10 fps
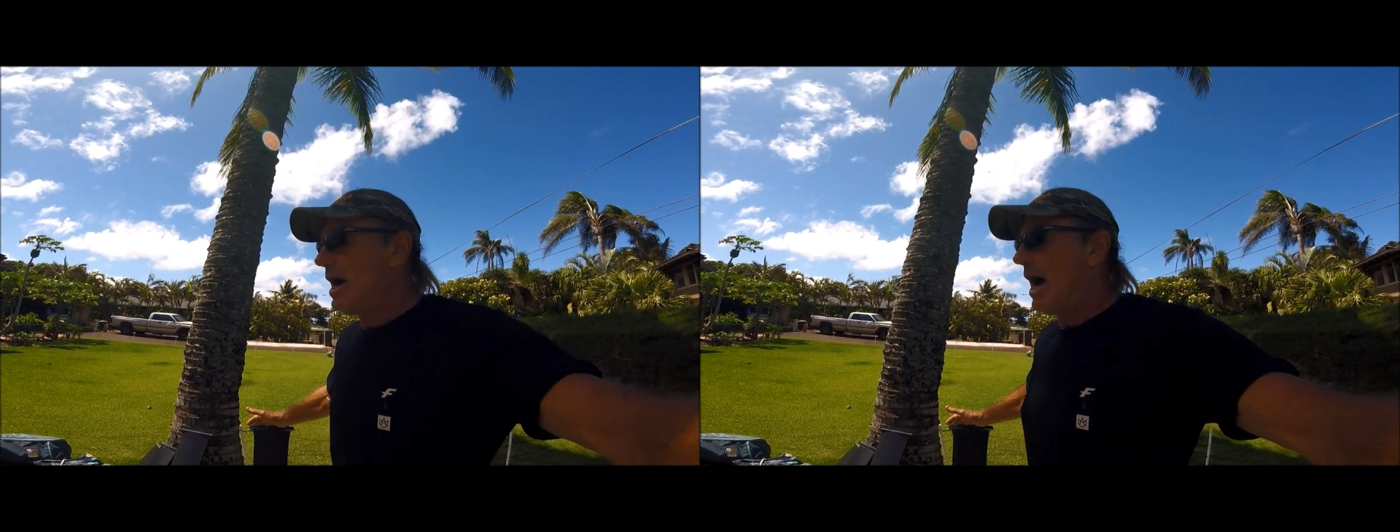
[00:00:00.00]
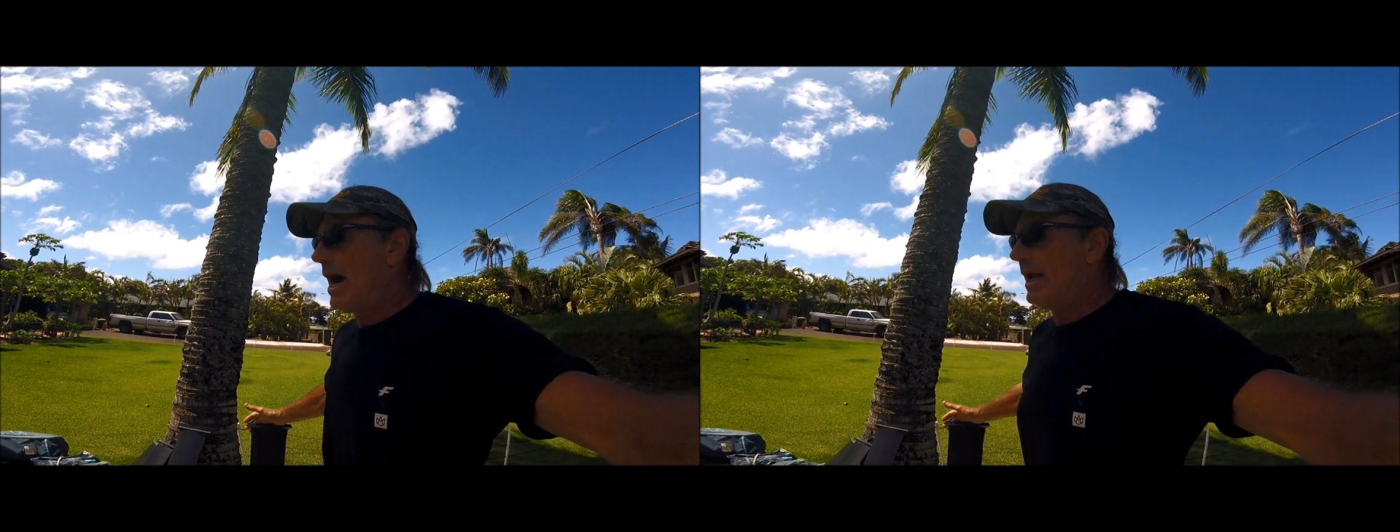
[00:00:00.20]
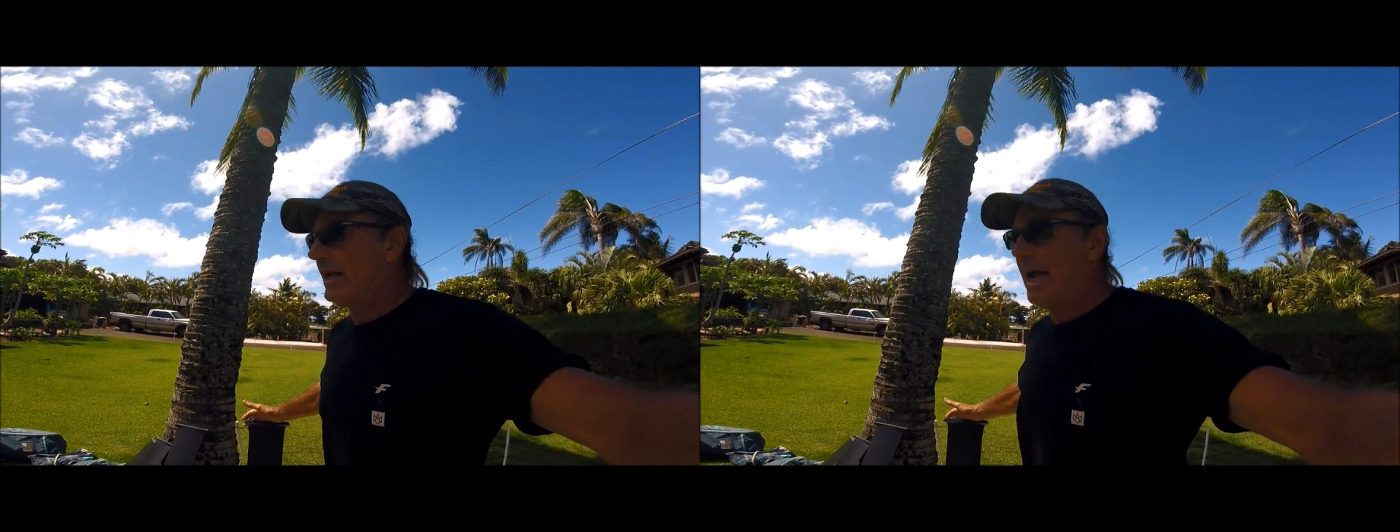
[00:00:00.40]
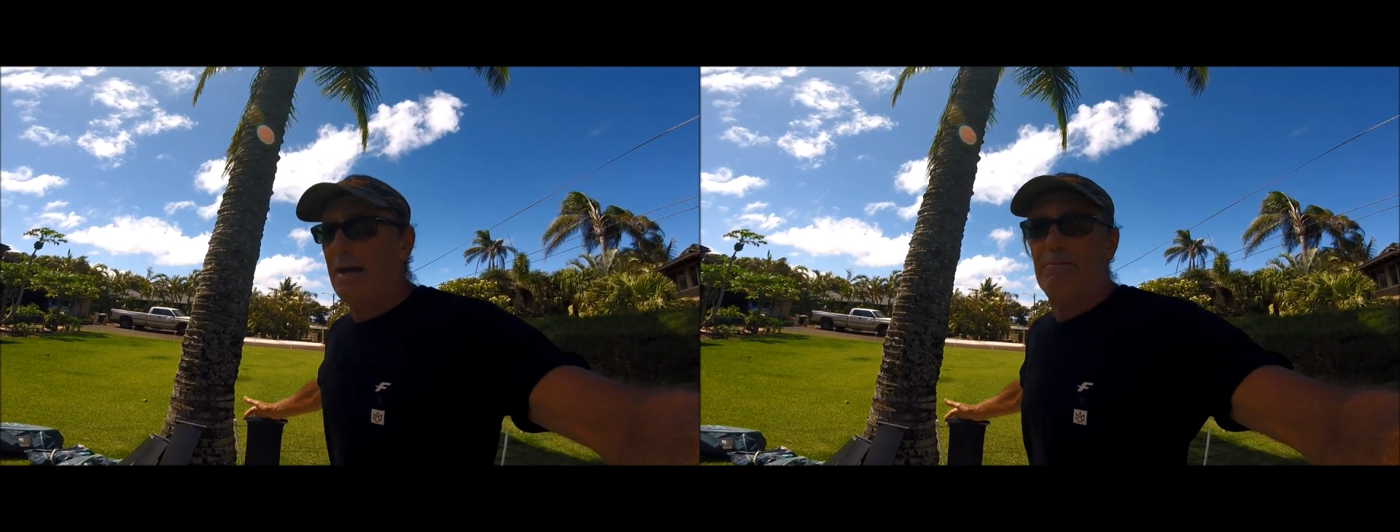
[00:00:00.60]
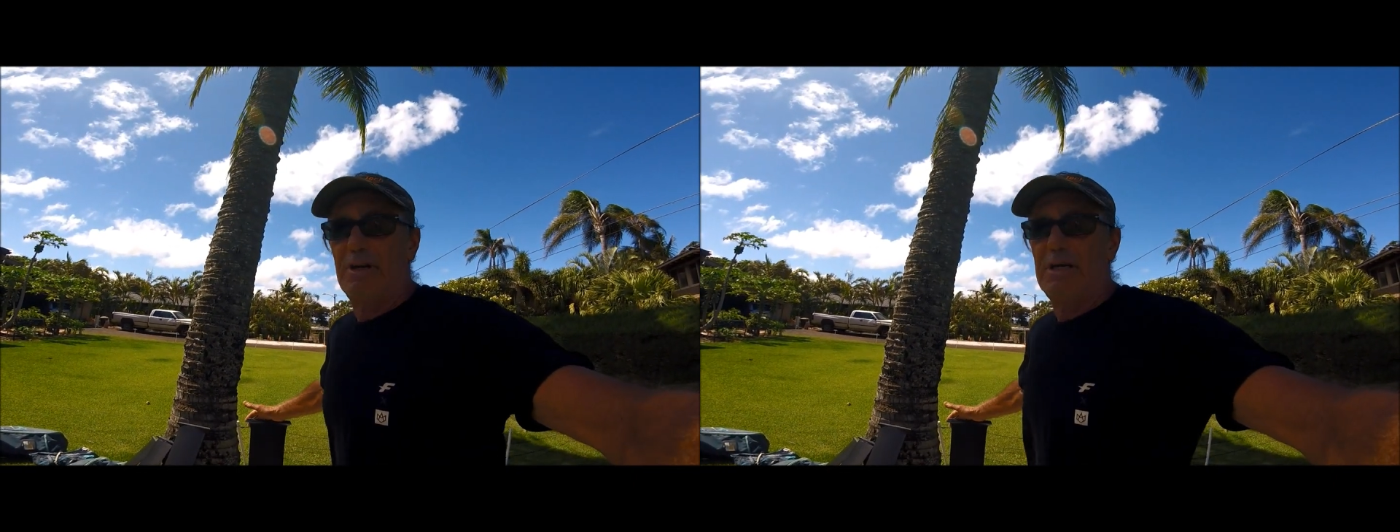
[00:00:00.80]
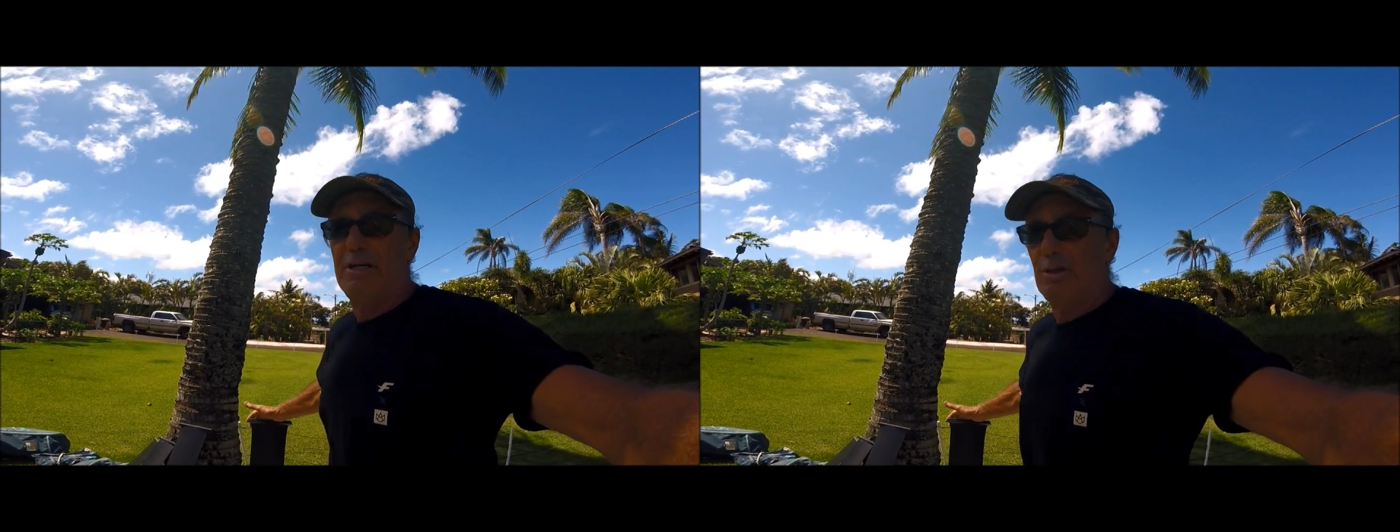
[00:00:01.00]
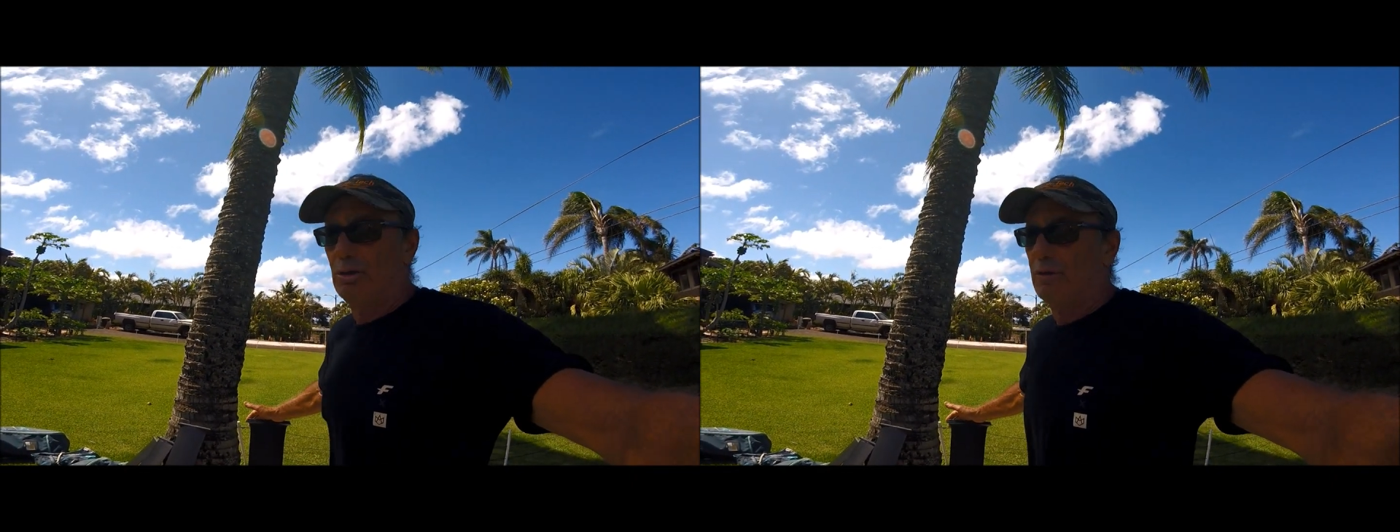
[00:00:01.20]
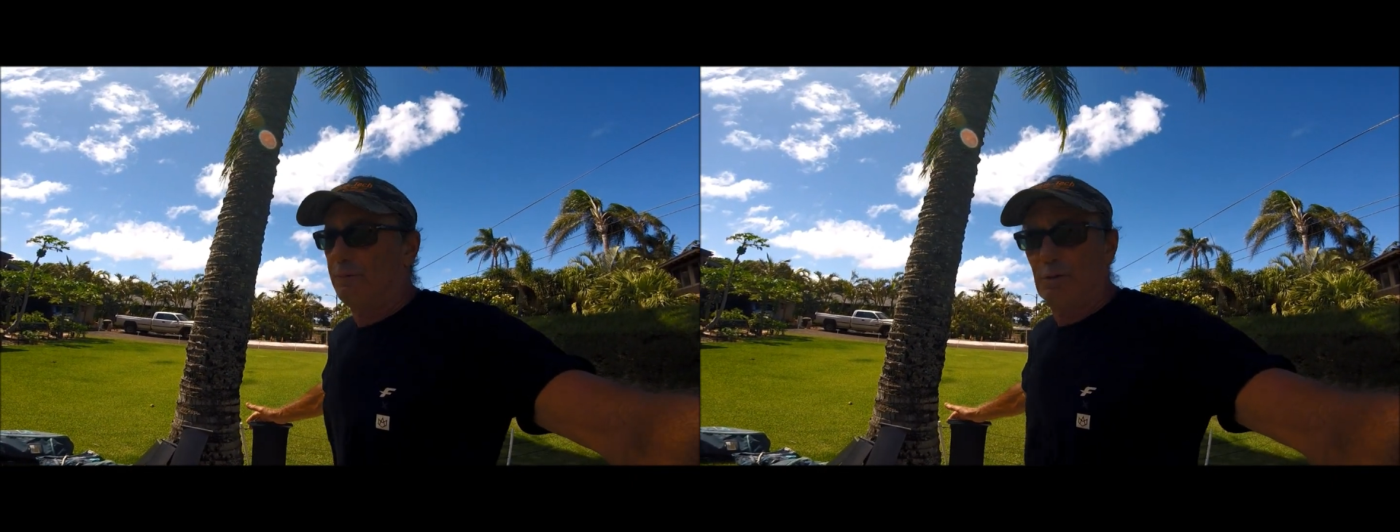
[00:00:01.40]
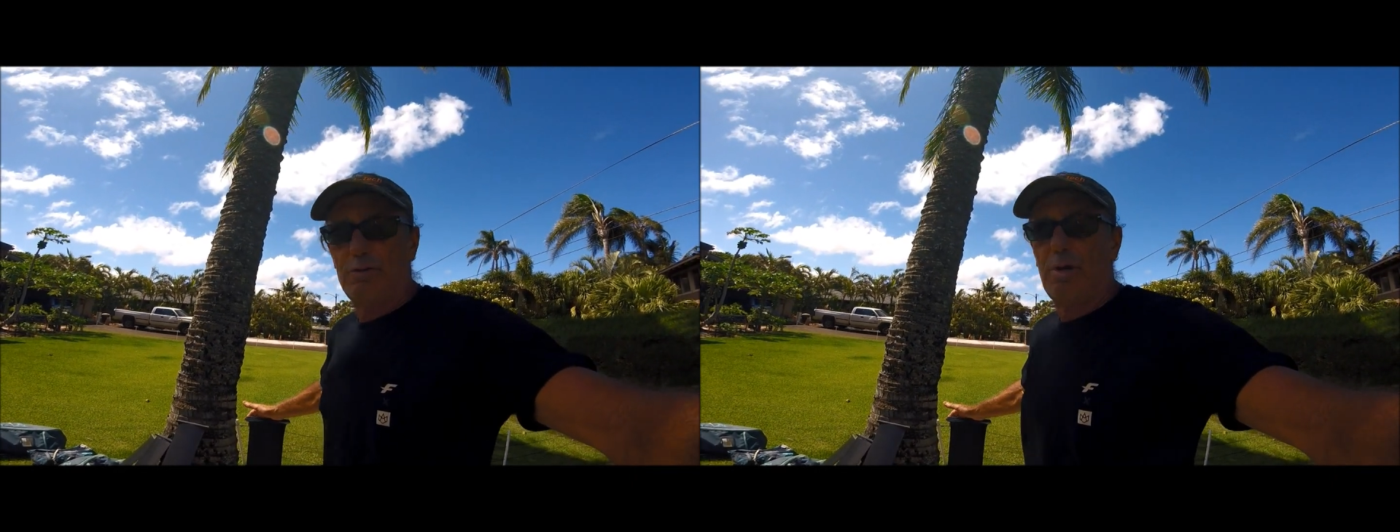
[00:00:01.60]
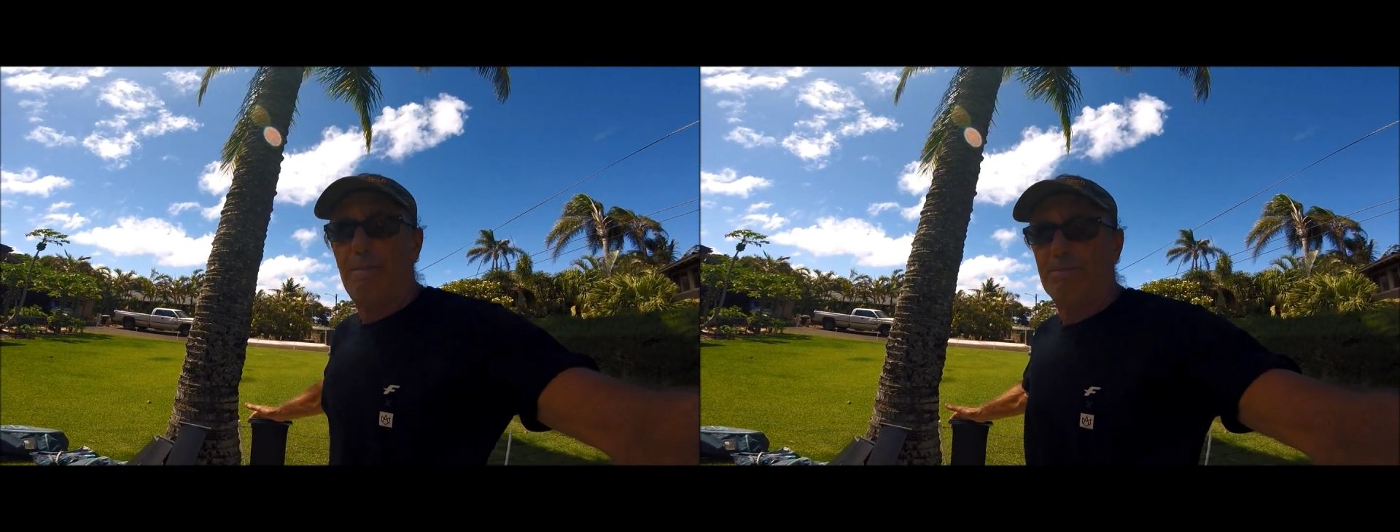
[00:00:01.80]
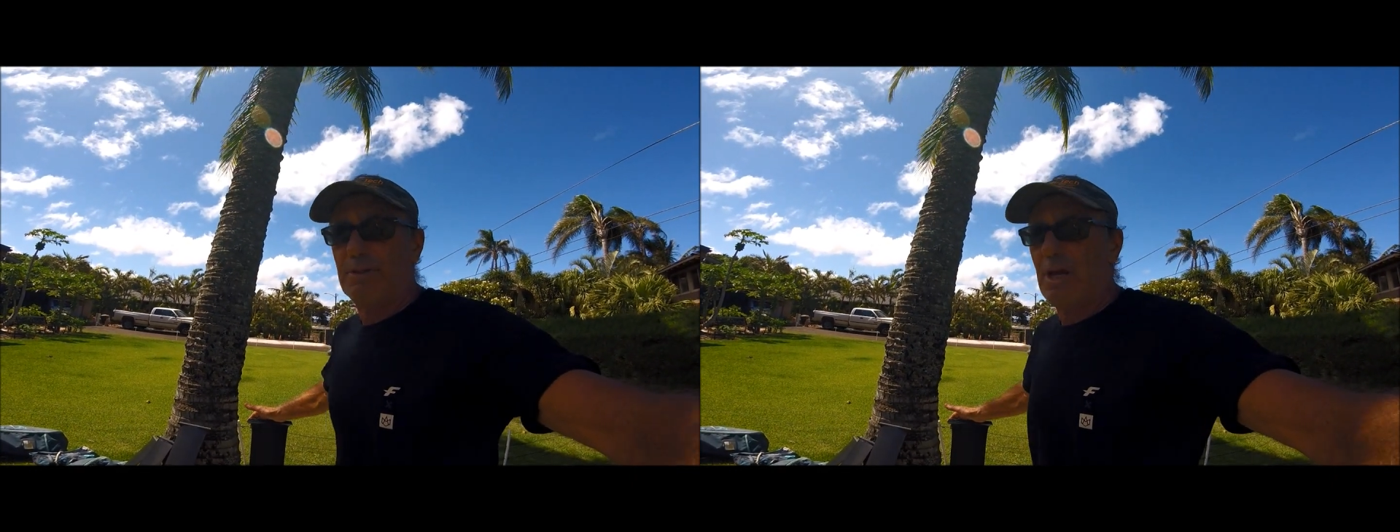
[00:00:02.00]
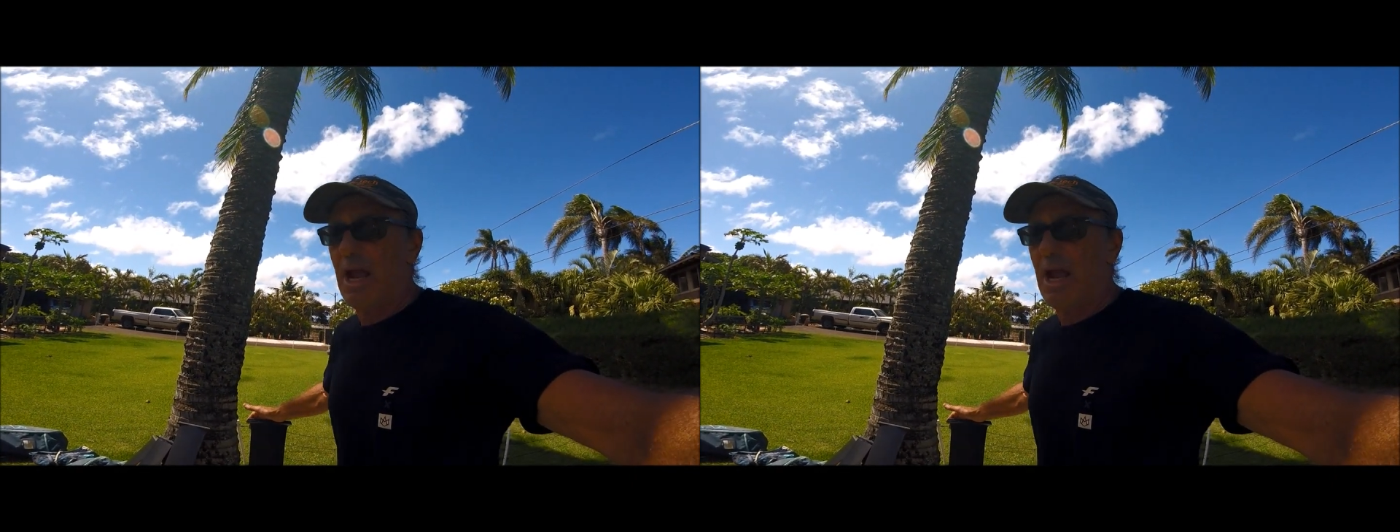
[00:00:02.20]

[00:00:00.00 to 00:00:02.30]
I can't really use foot strips